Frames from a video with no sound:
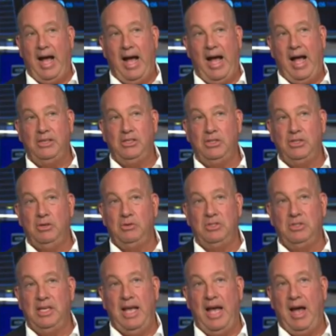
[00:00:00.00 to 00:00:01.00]
I just don't
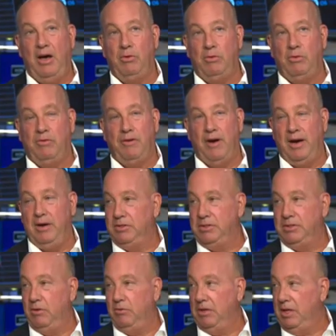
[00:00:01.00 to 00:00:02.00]
see how the refineries
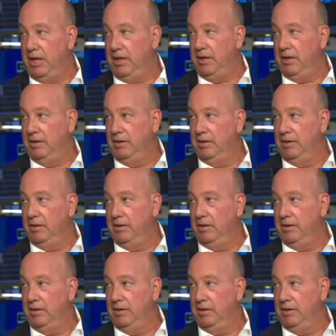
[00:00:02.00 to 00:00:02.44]
get really hit.